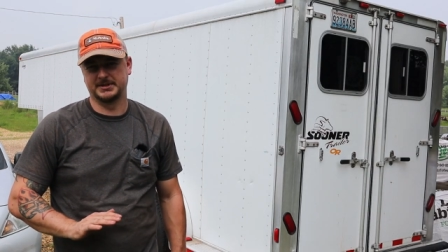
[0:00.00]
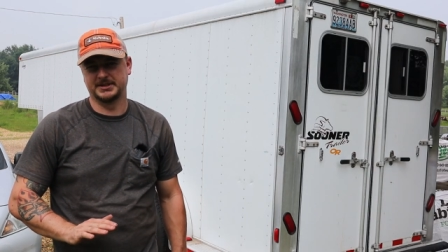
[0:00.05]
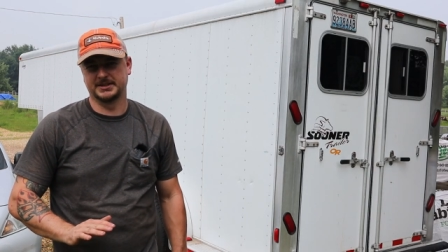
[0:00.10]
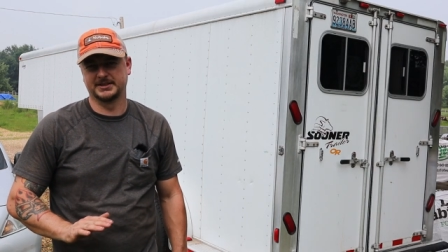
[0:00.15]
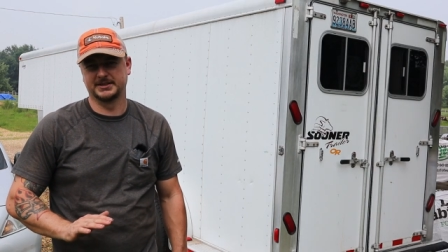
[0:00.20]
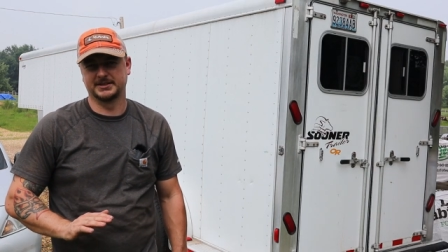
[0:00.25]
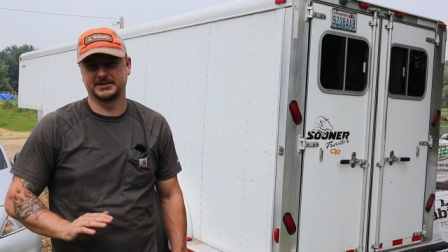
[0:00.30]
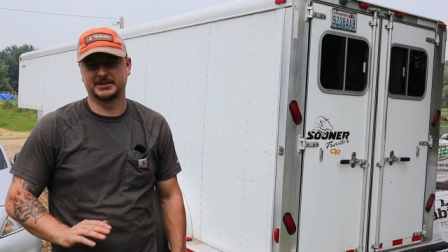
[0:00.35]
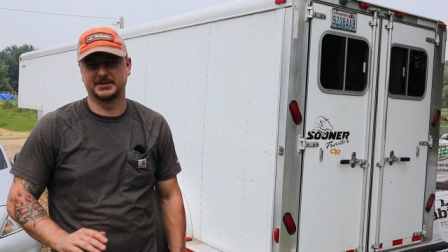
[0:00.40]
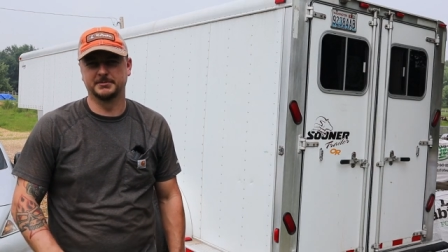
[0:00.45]
be
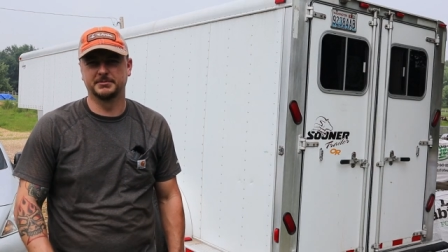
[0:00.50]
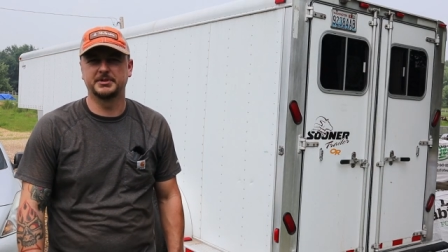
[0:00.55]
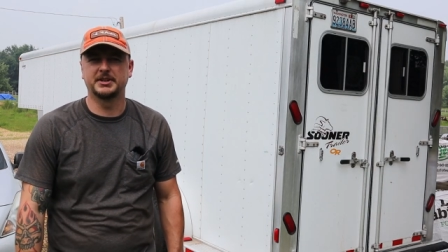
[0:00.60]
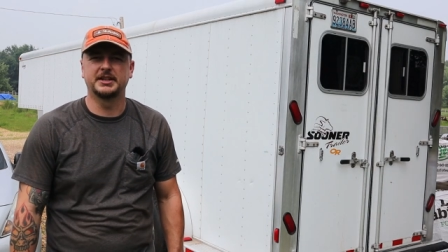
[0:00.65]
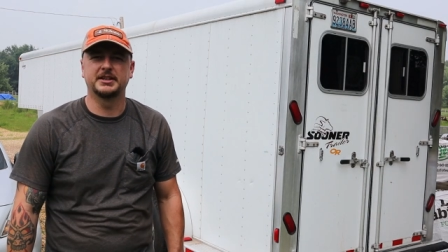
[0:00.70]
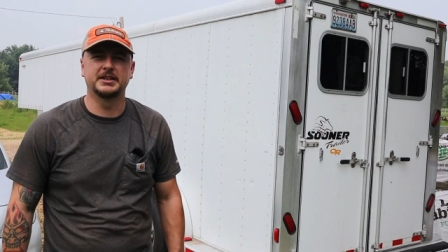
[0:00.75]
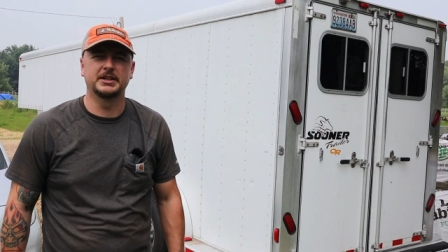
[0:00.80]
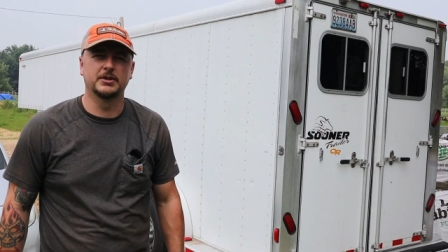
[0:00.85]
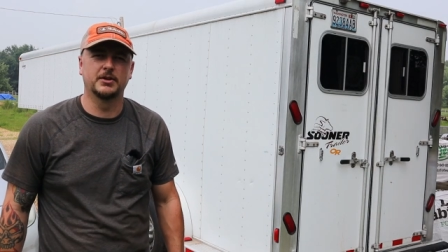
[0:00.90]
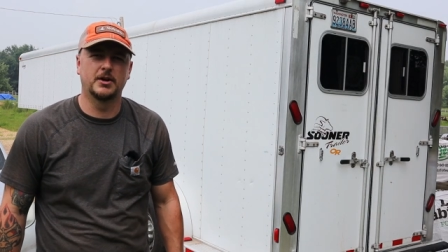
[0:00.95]
a
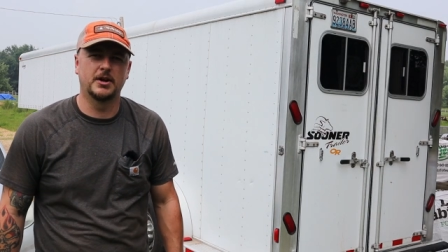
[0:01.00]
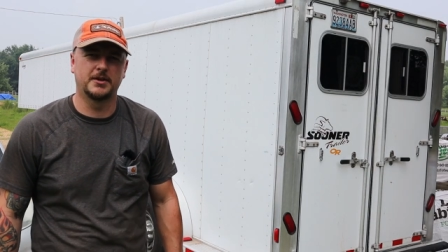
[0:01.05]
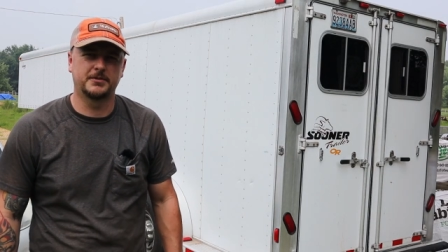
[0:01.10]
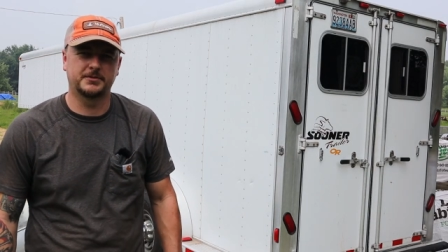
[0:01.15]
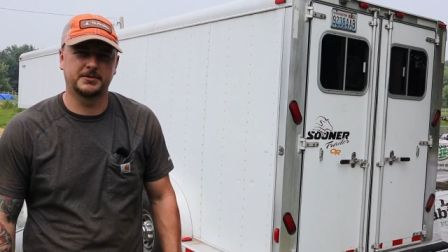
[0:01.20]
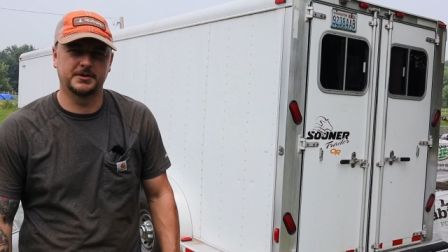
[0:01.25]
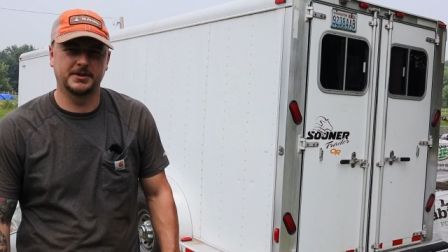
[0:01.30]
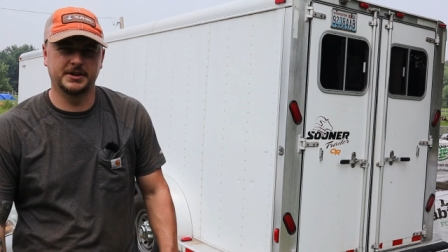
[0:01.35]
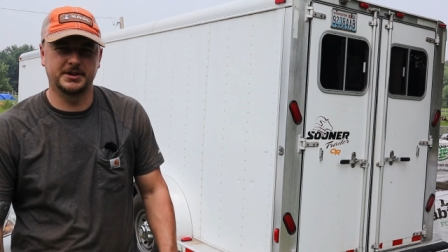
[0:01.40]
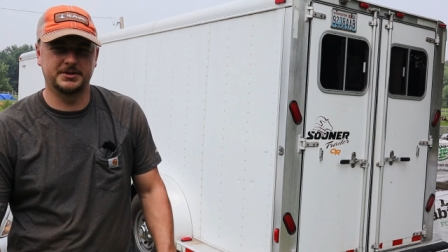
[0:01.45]
completely
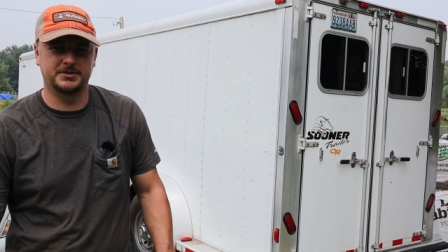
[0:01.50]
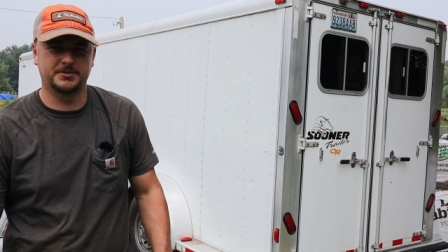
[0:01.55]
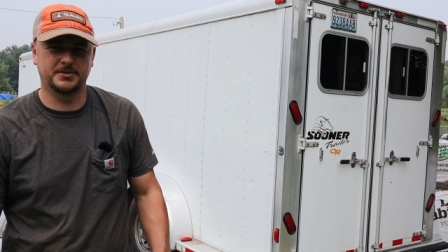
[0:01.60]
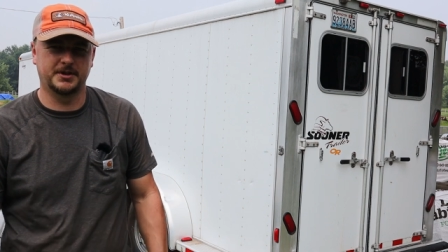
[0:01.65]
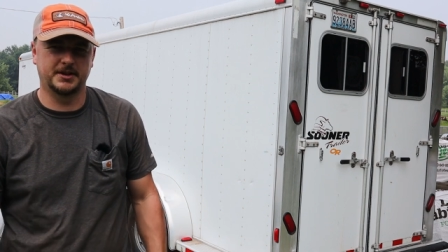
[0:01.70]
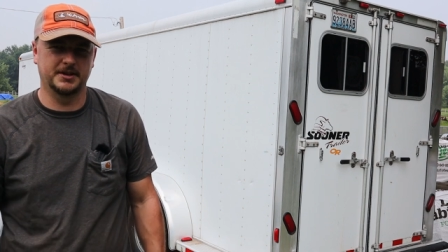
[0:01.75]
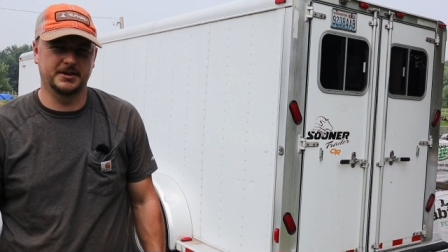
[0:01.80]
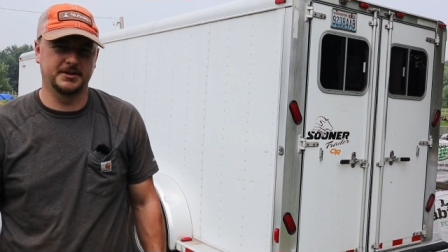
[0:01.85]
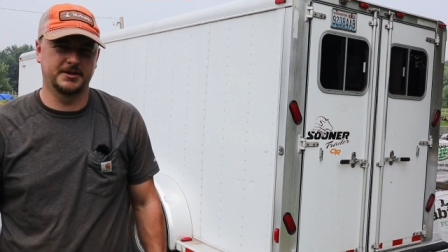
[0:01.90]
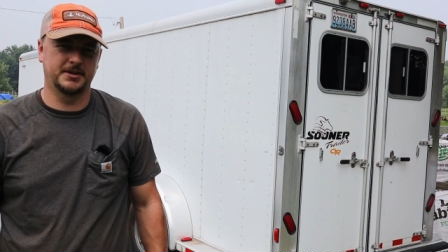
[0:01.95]
off-grid
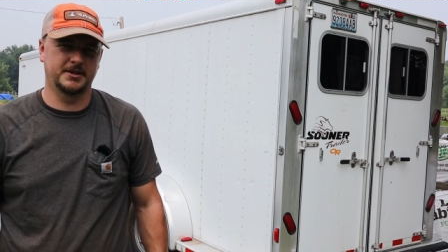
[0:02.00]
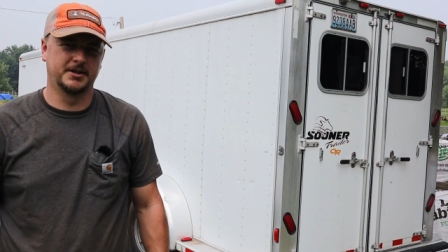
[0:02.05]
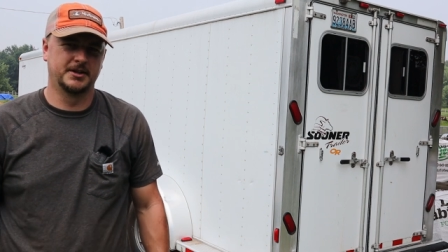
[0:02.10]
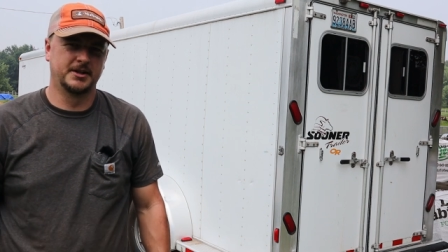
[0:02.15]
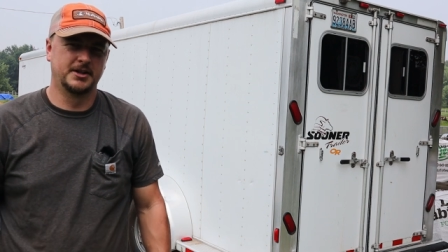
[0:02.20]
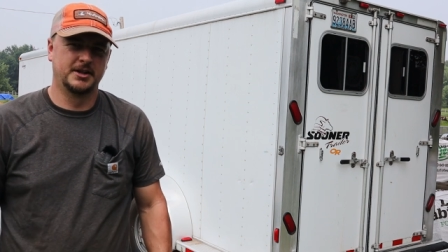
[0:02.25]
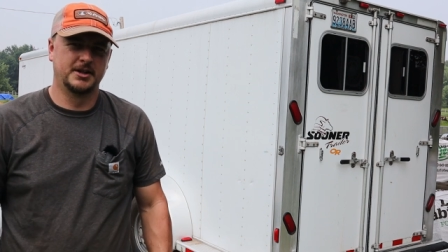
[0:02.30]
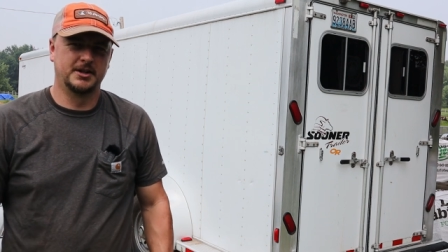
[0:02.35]
trailer.